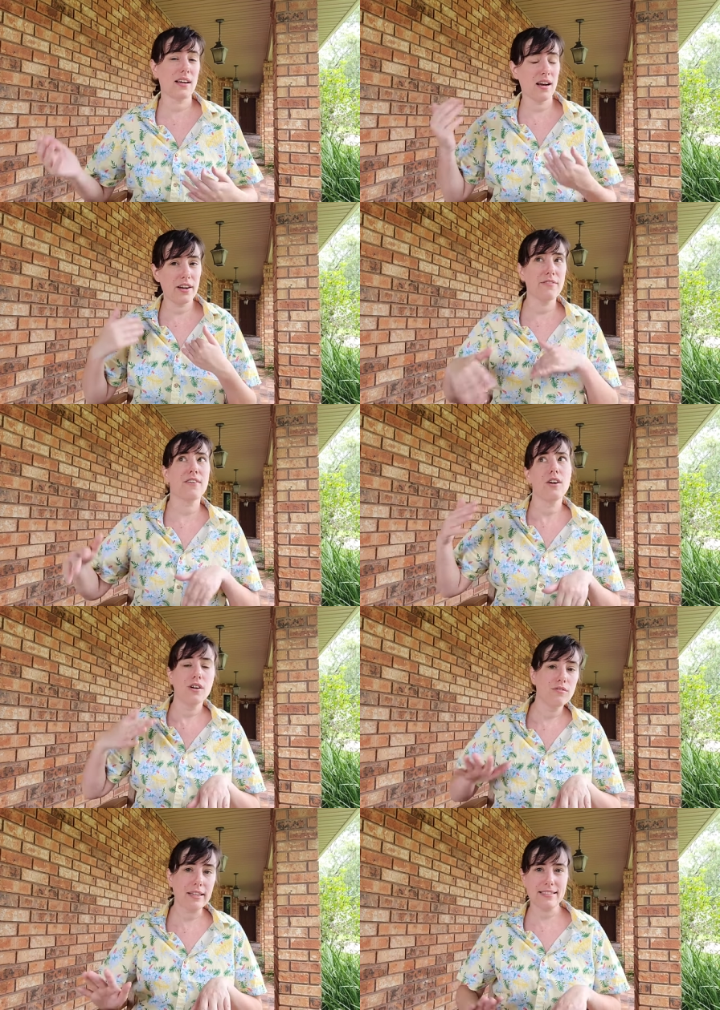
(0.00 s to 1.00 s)
It kind of
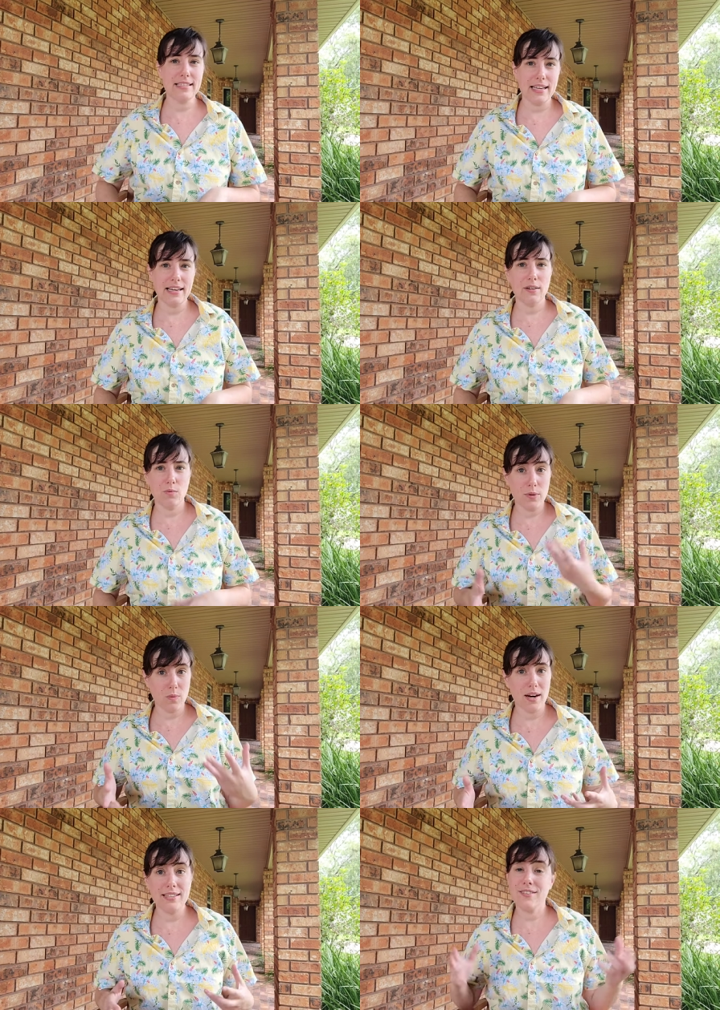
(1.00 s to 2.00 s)
resonated with
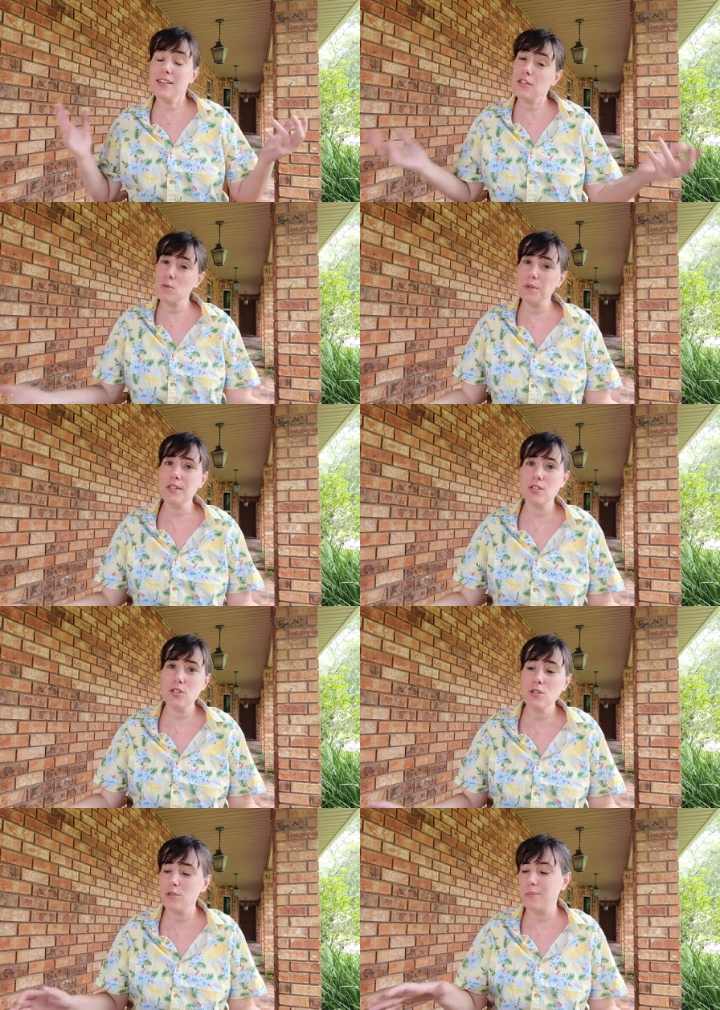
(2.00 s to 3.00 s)
what I do, and those were in
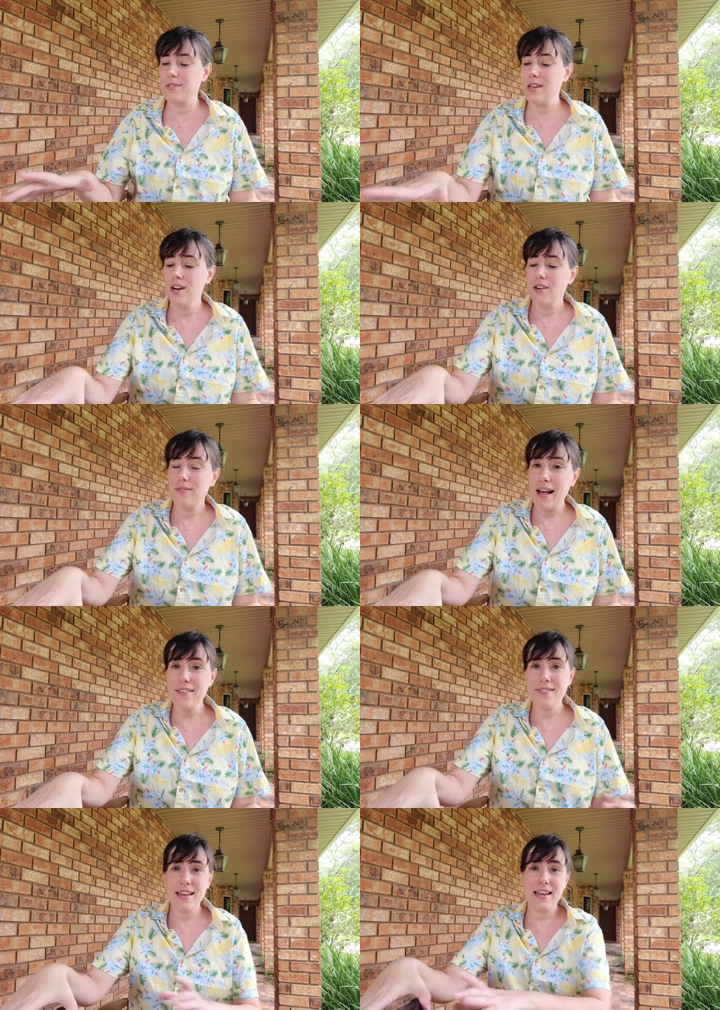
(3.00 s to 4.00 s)
tubes
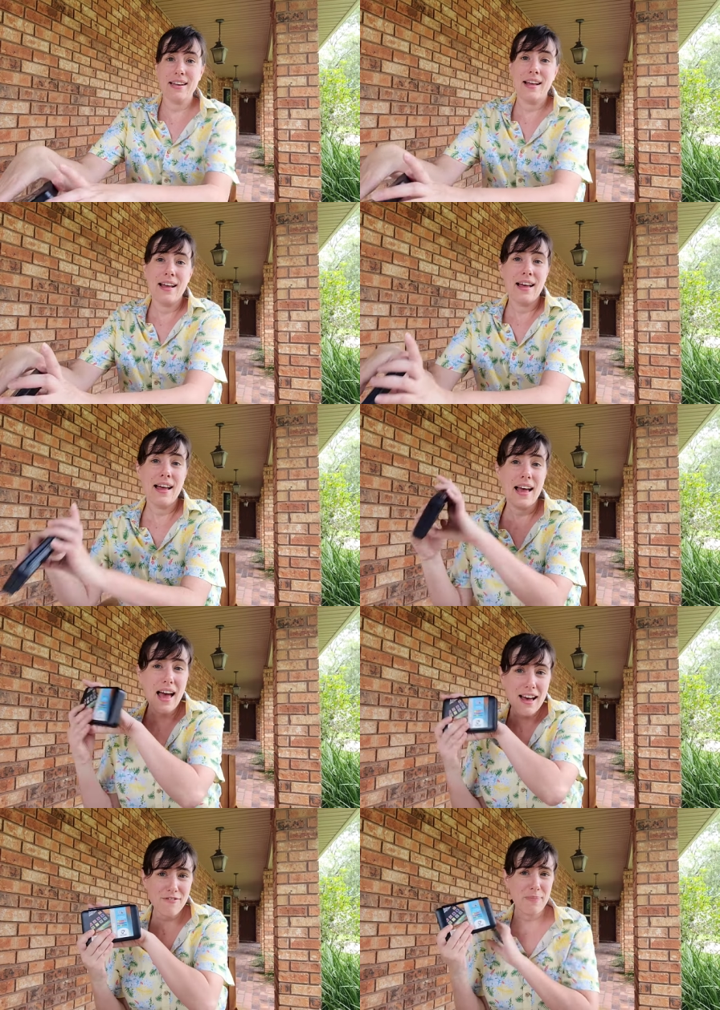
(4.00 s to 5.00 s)
rather than
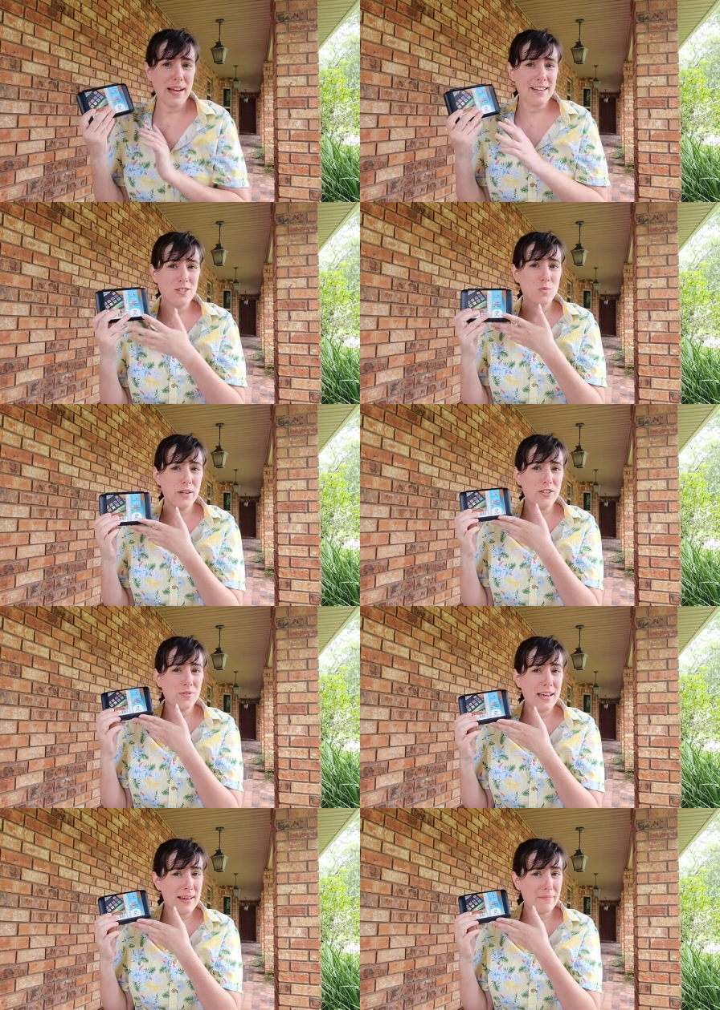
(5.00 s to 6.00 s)
half pans where
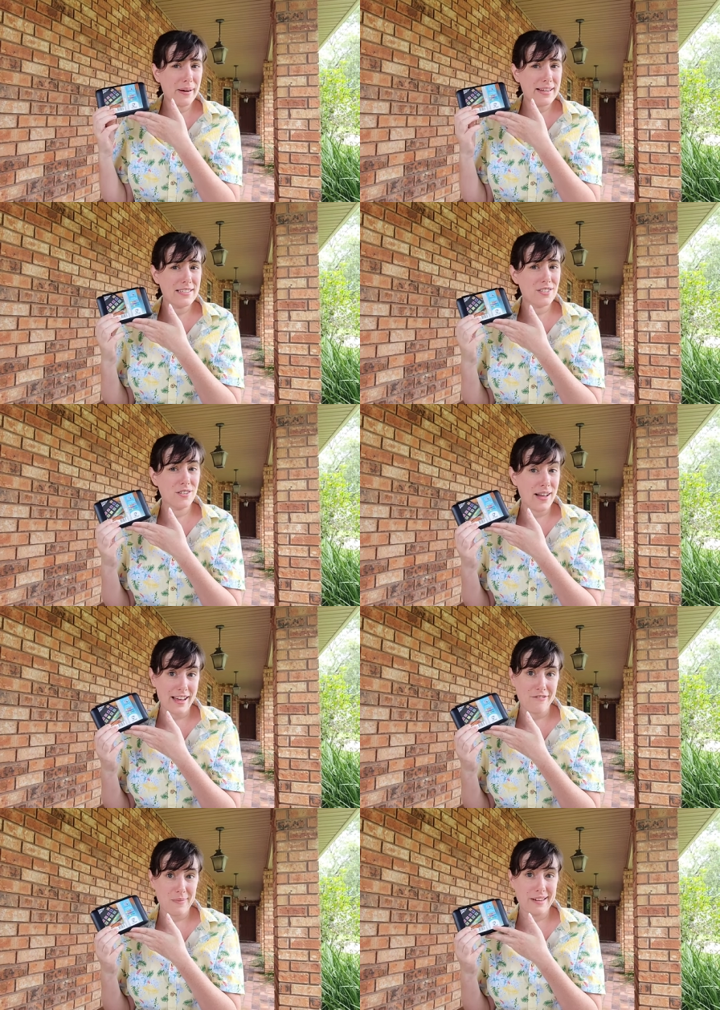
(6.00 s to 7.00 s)
you can't buy additional
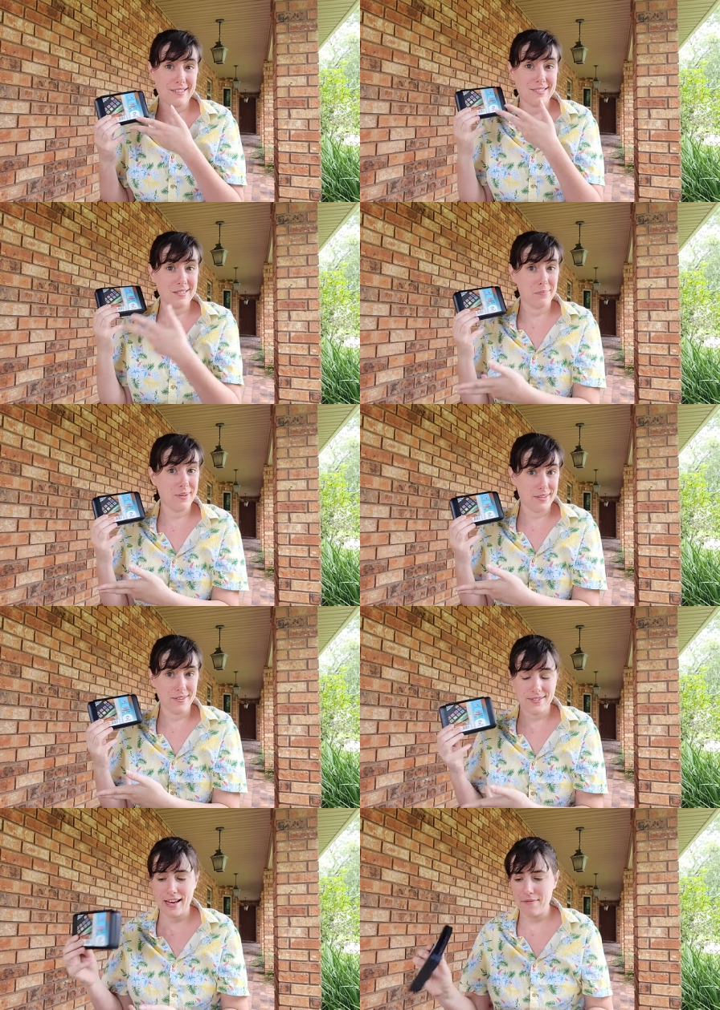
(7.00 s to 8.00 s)
half pans to put in
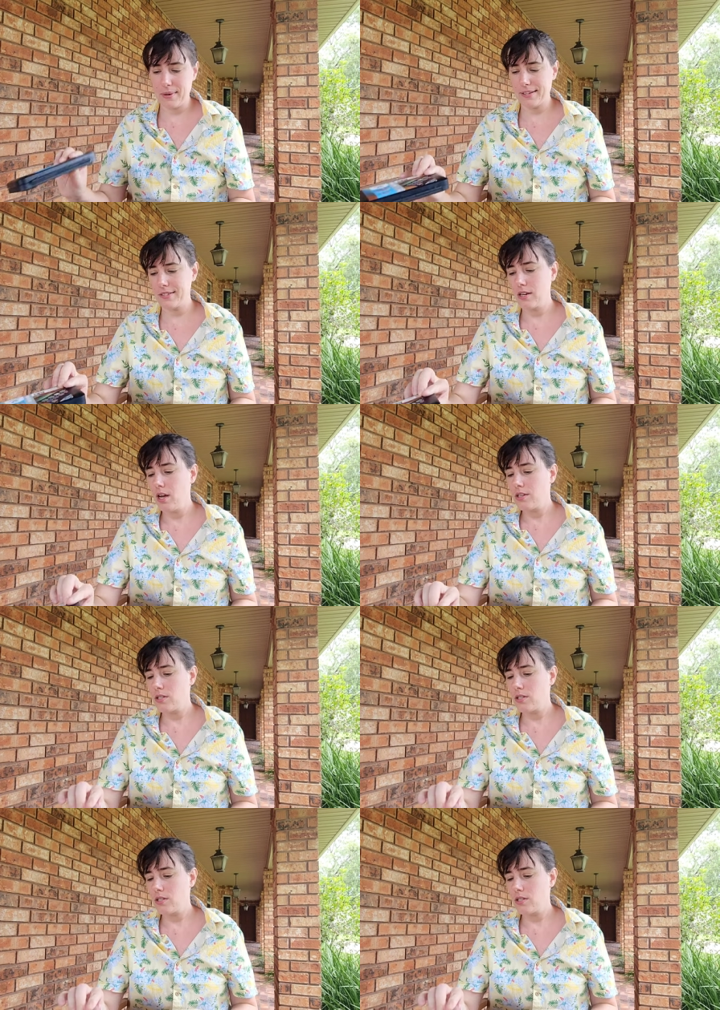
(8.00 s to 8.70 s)
those half pans.